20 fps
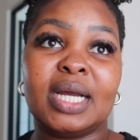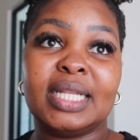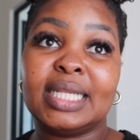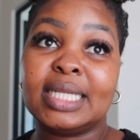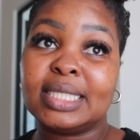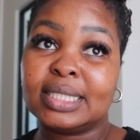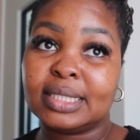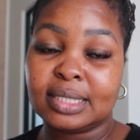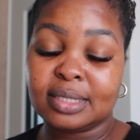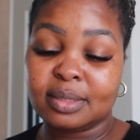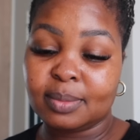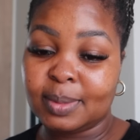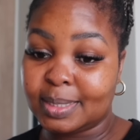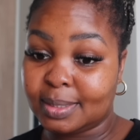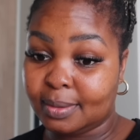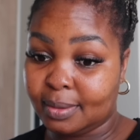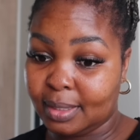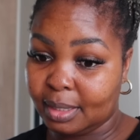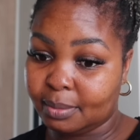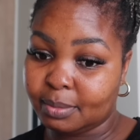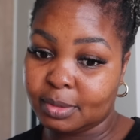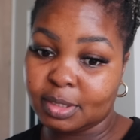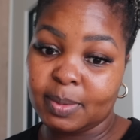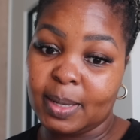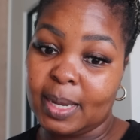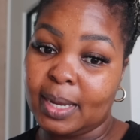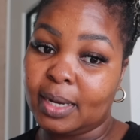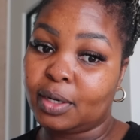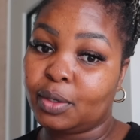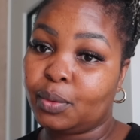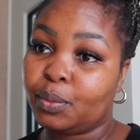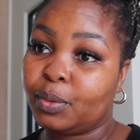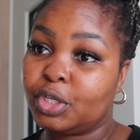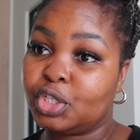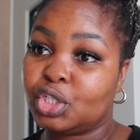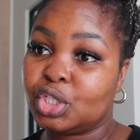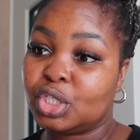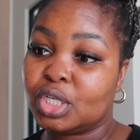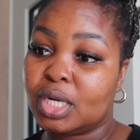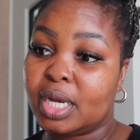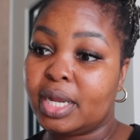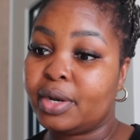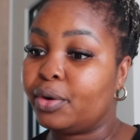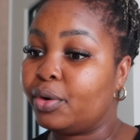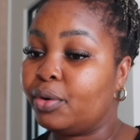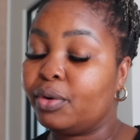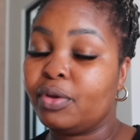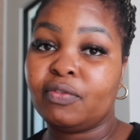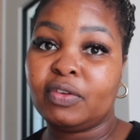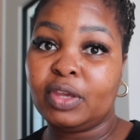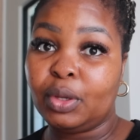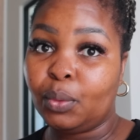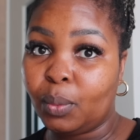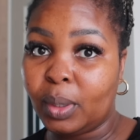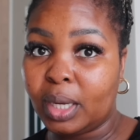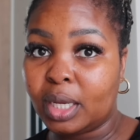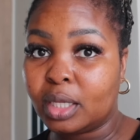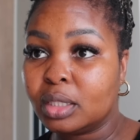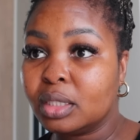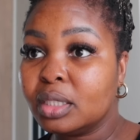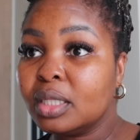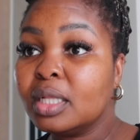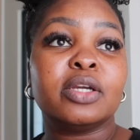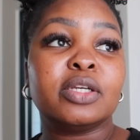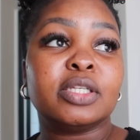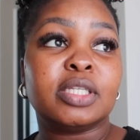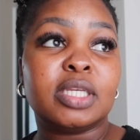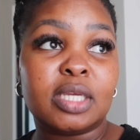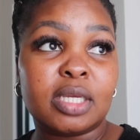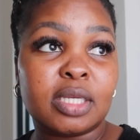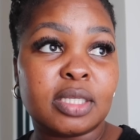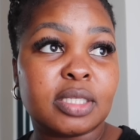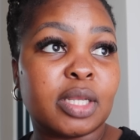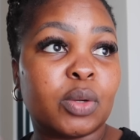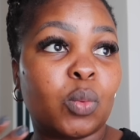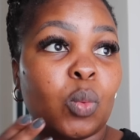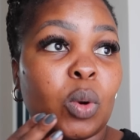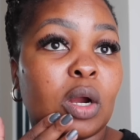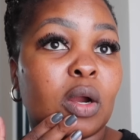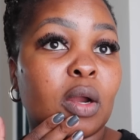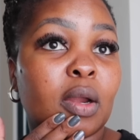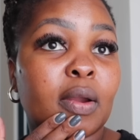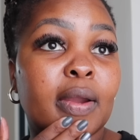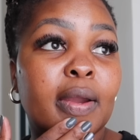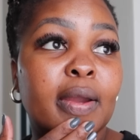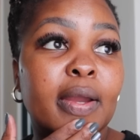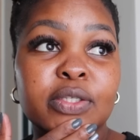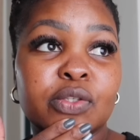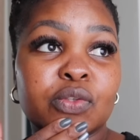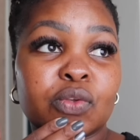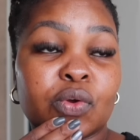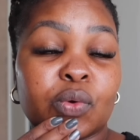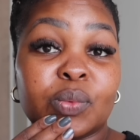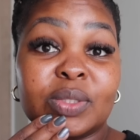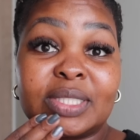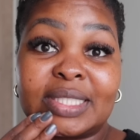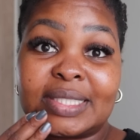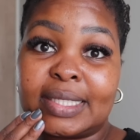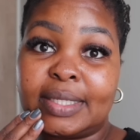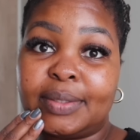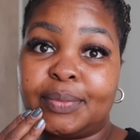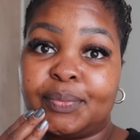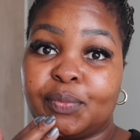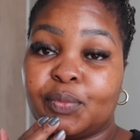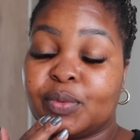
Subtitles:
unless Dizzy Basil comes back, which I don't know if he will because he is at work. So we'll see.